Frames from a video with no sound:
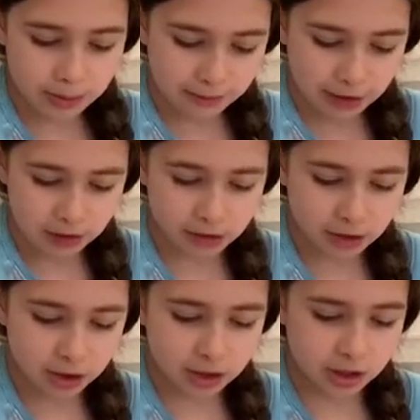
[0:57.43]
Eventually
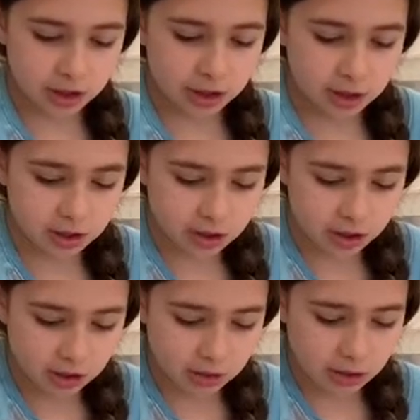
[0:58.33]
you're going to need to
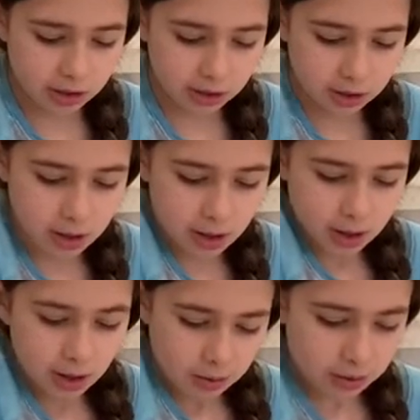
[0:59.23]
go in
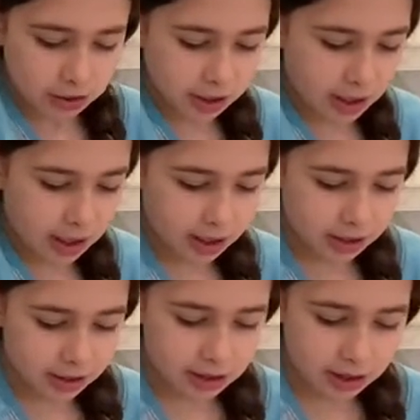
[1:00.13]
with your
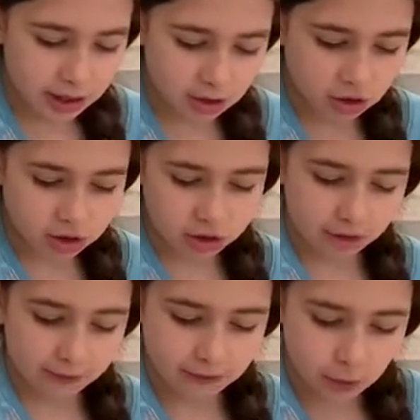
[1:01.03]
hands and just start
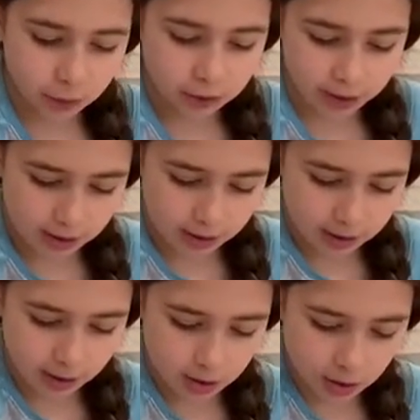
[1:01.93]
folding
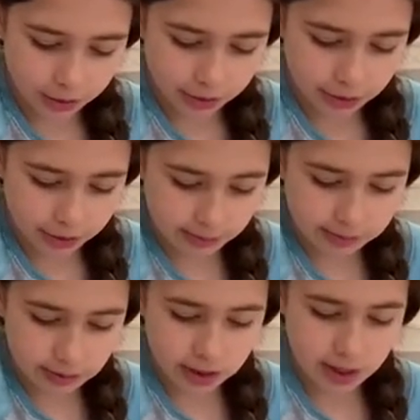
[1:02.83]
all the crumbs